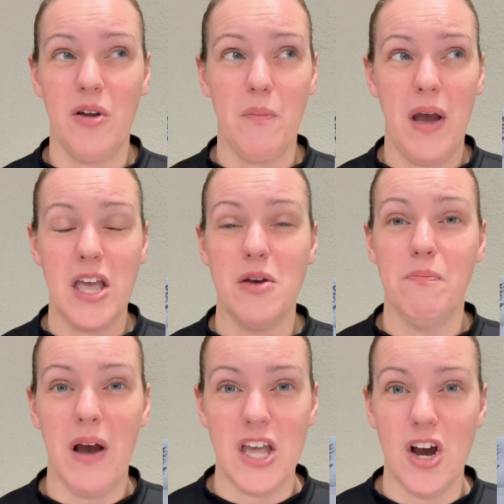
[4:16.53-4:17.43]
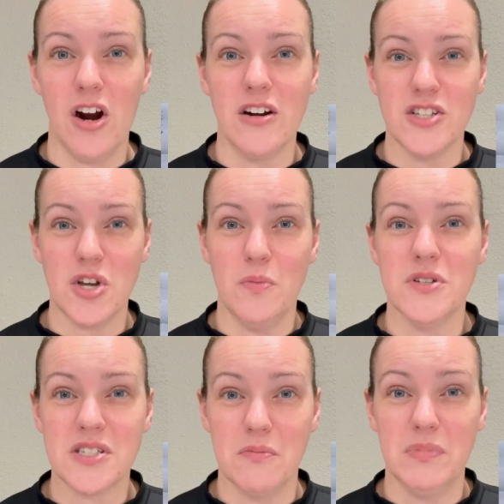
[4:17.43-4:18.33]
my yard is
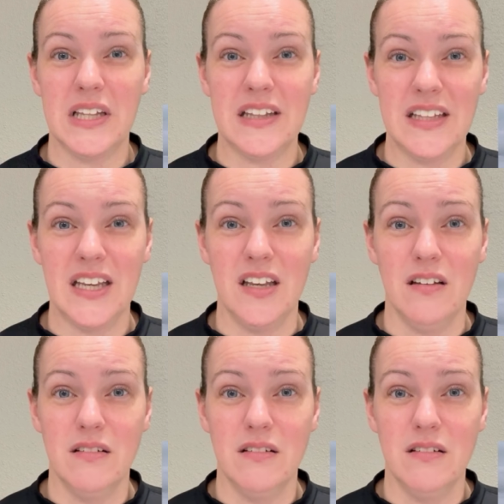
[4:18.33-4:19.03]
almost completely